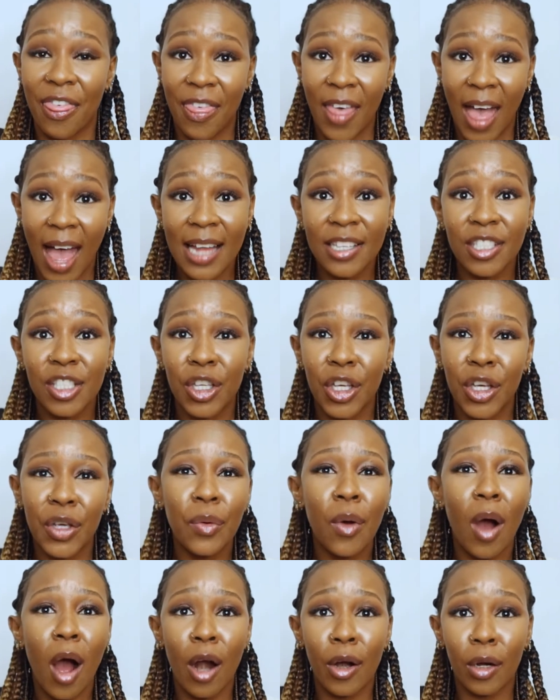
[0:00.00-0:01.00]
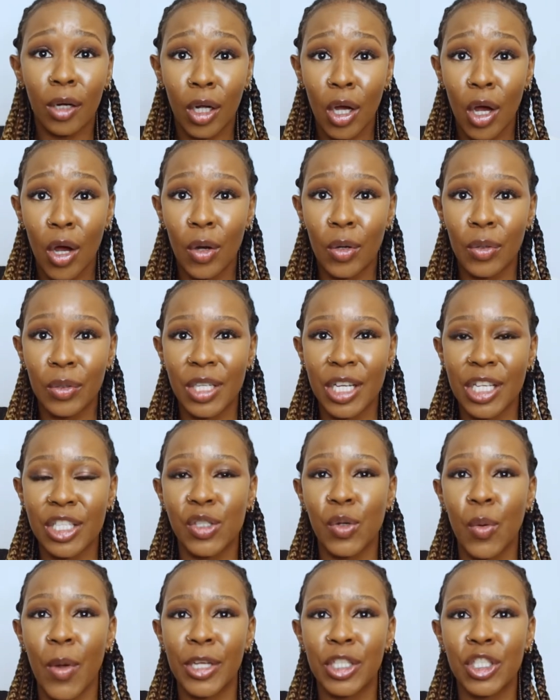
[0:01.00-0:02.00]
That QR code
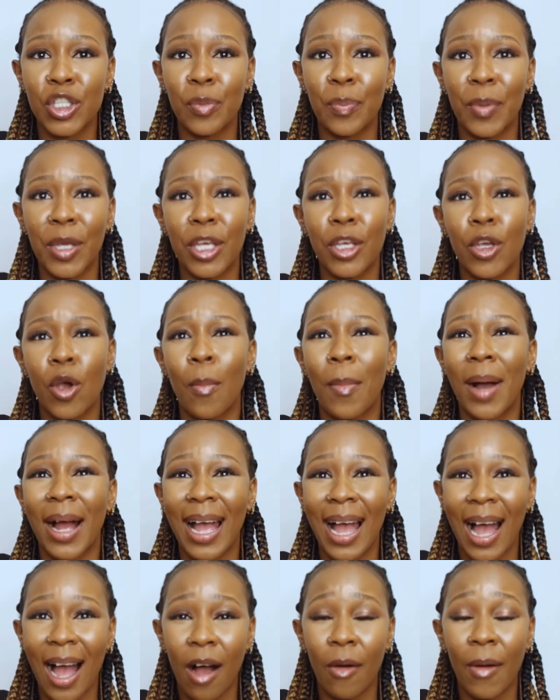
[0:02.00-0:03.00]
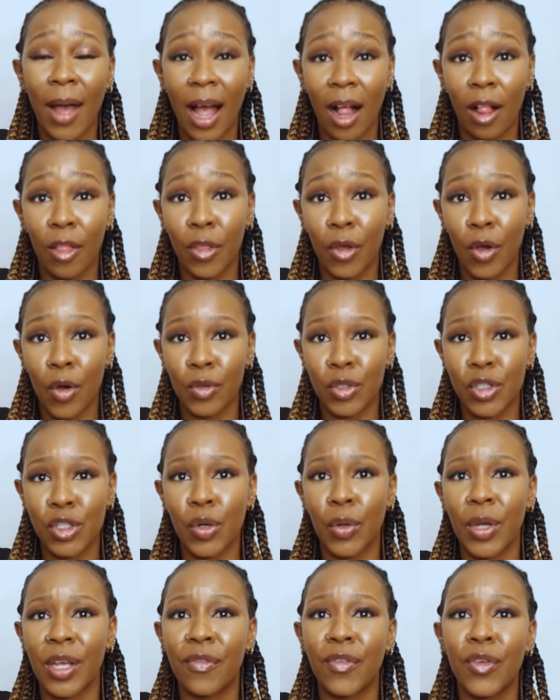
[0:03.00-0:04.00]
is going to be your Macau health code.
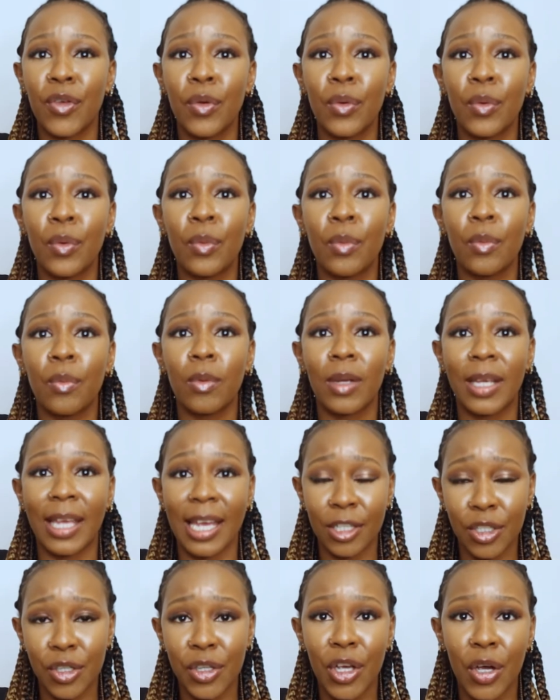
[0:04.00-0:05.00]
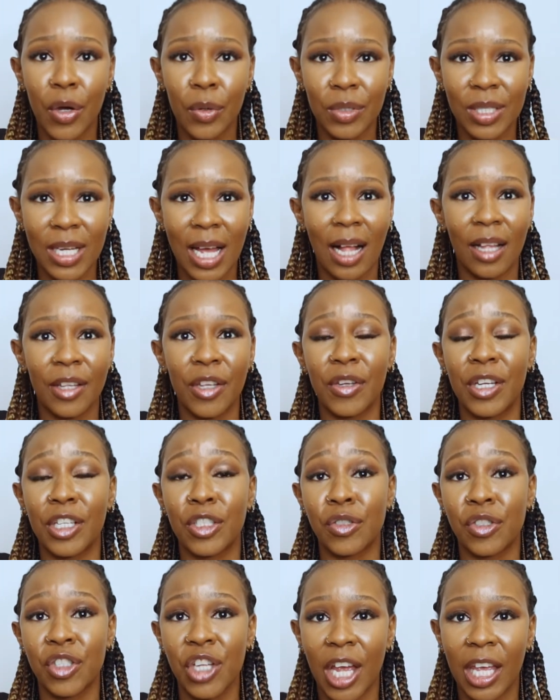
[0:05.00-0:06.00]
So if you get to your hotel, you need
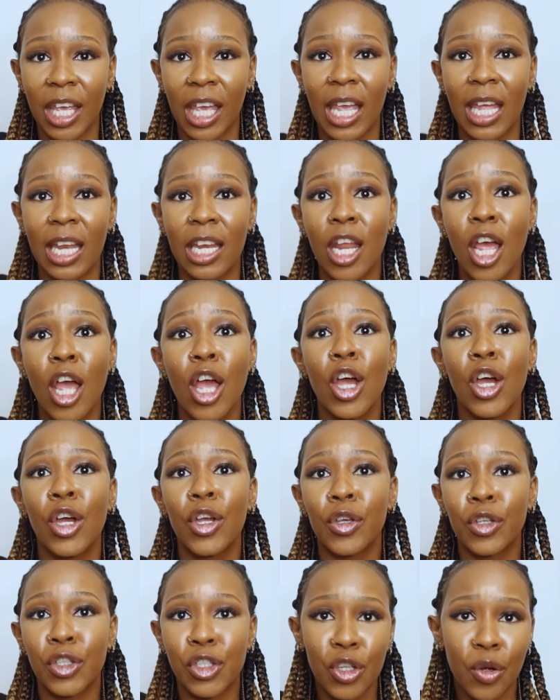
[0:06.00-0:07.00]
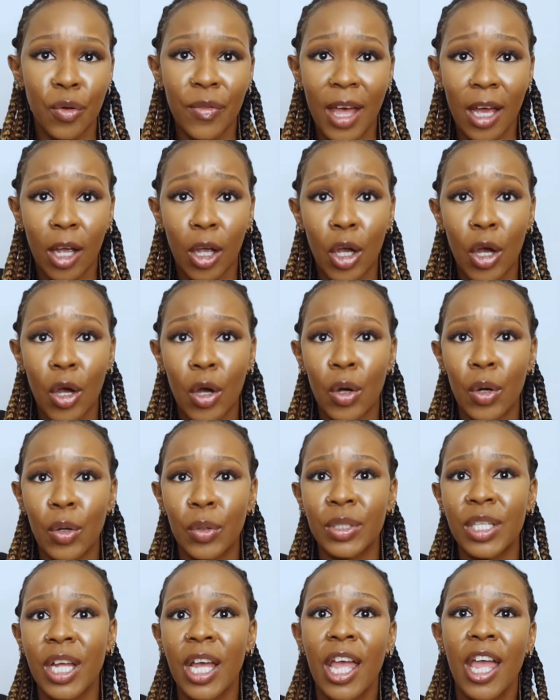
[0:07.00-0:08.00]
to check in, you show that
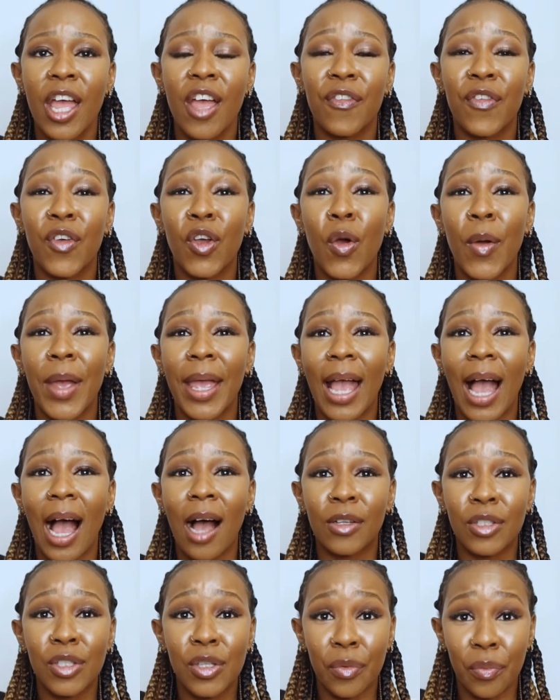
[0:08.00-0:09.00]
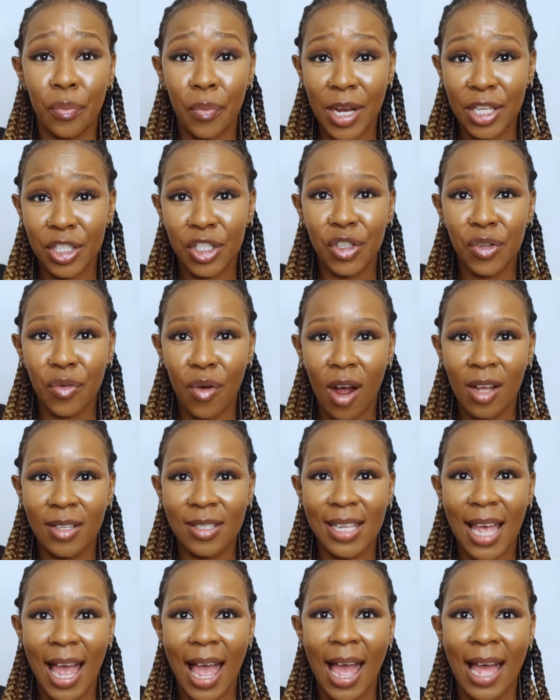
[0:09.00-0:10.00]
code. If you're going out to
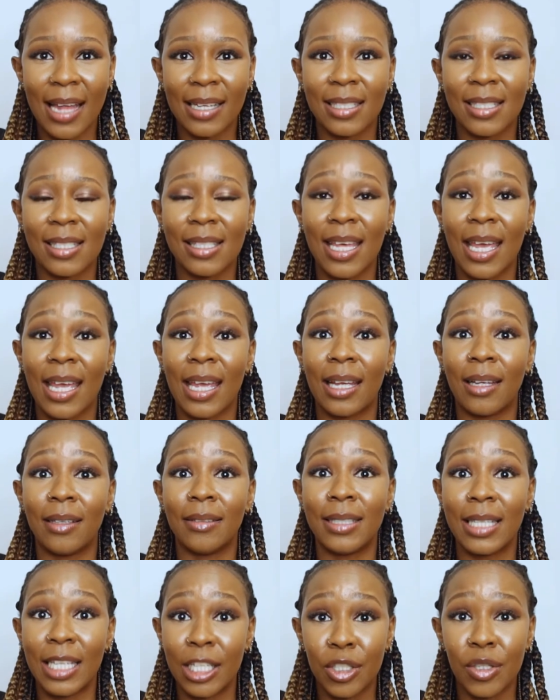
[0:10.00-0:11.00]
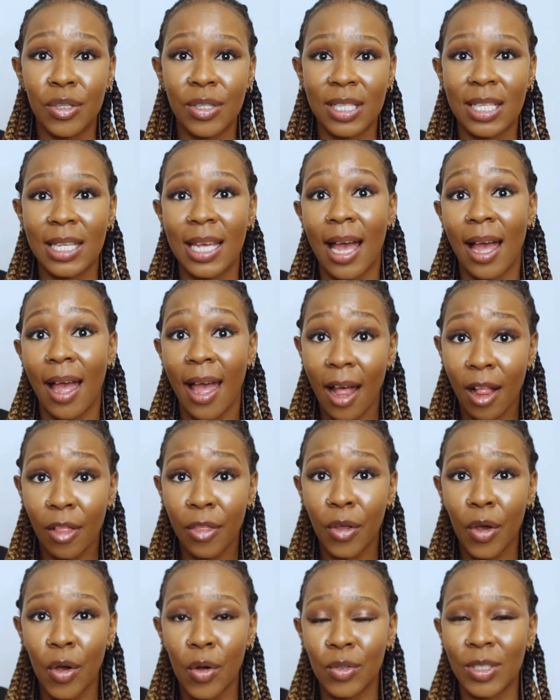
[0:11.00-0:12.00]
restaurants and they need to see a
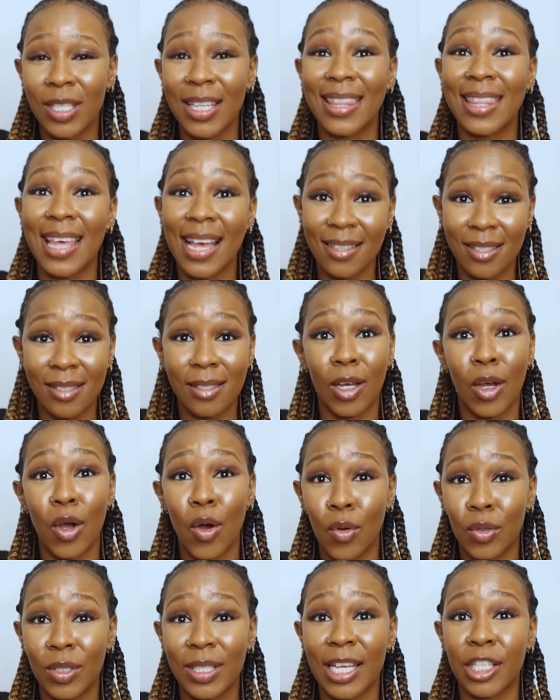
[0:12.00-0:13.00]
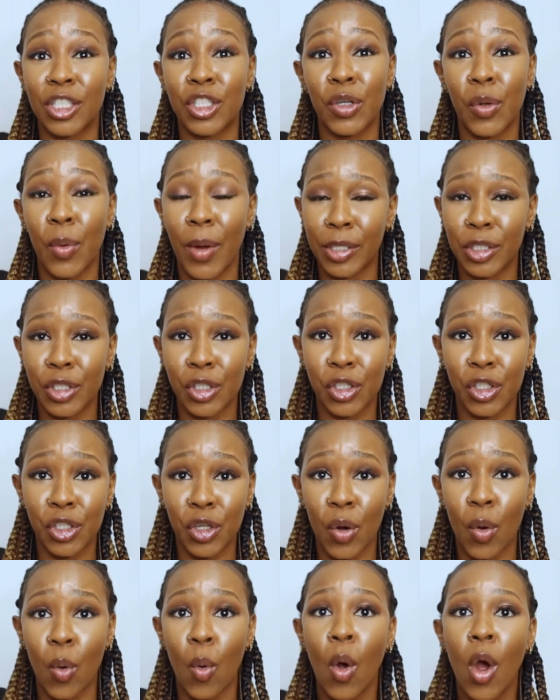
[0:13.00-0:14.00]
health code, that's the code that you're going to
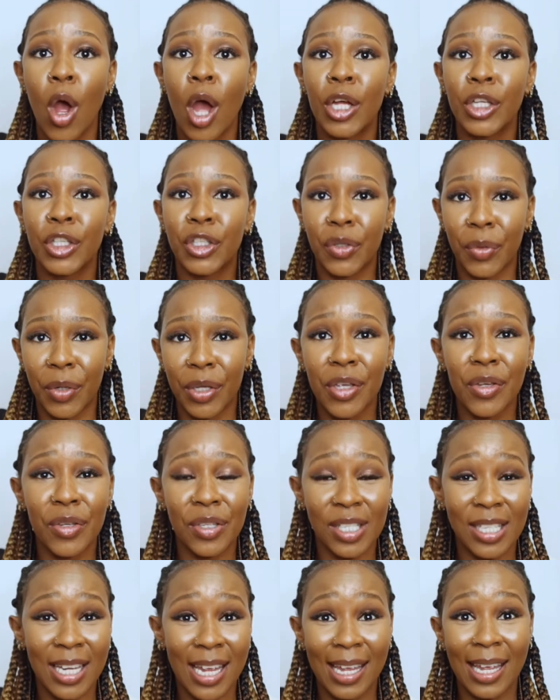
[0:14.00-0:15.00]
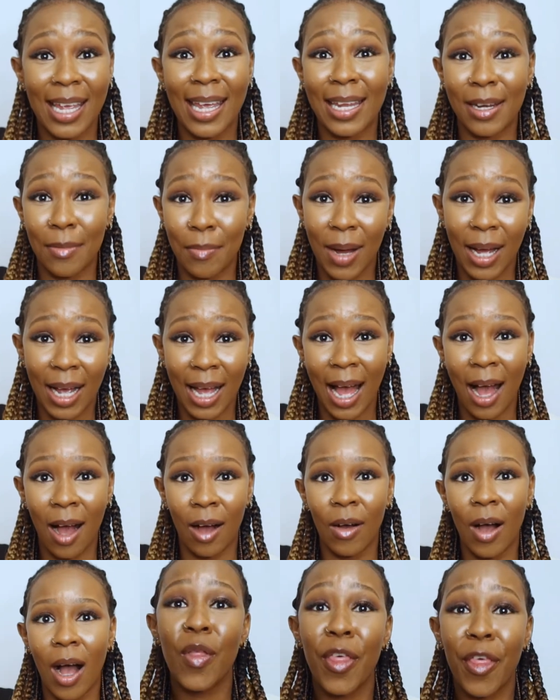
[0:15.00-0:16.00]
show during your stay in
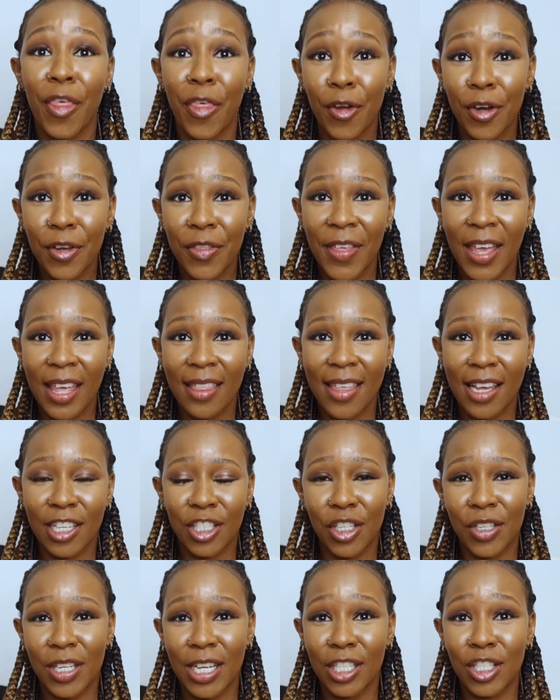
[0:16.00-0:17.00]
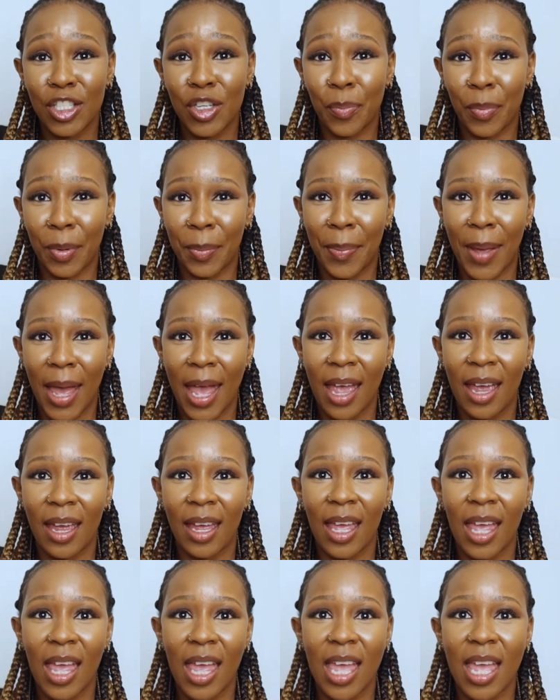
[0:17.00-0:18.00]
Macau. The third thing that you need to
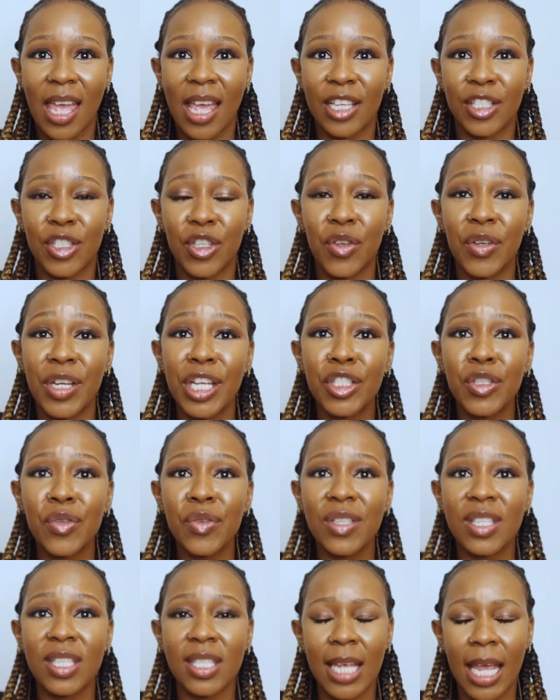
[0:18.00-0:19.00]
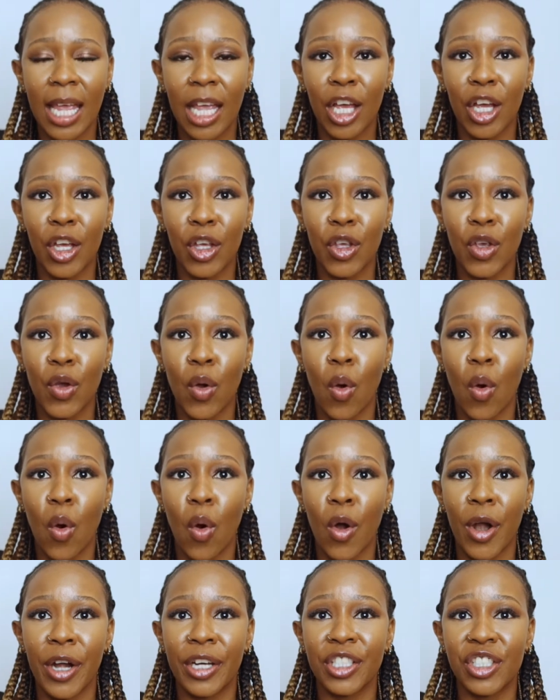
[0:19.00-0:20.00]
prepare is you need to sync
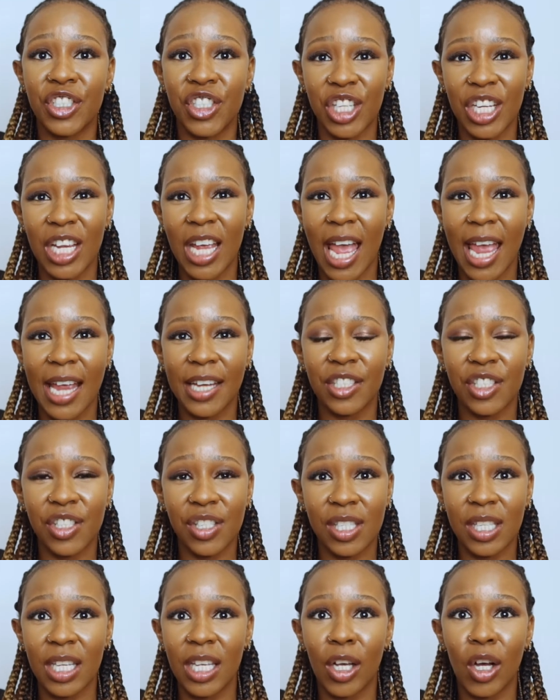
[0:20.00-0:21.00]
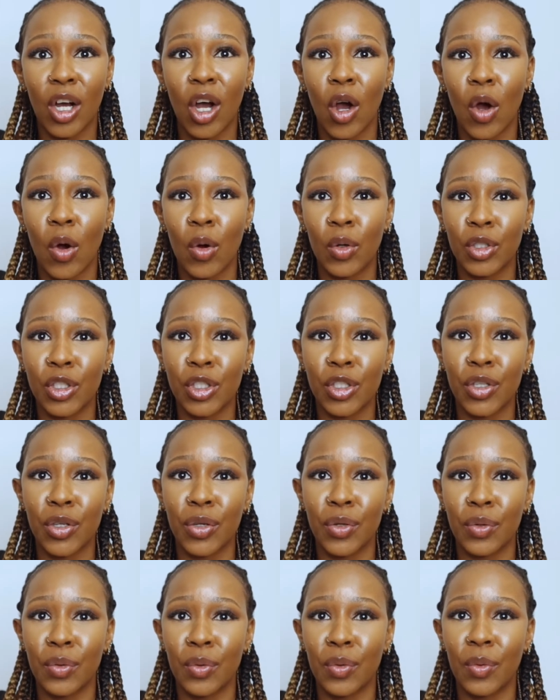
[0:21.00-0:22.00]
your GHC code
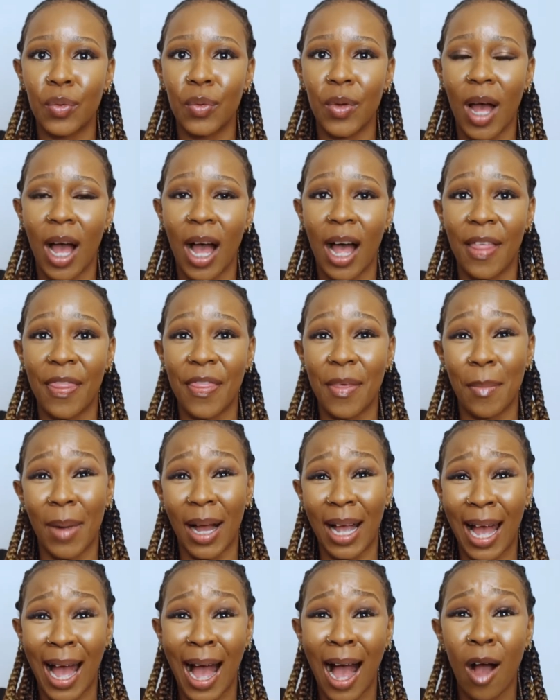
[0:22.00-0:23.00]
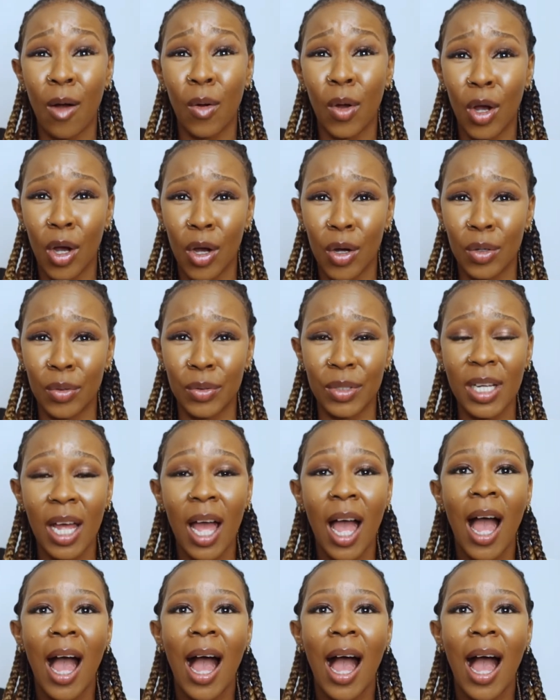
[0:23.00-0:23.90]
to the Macau code.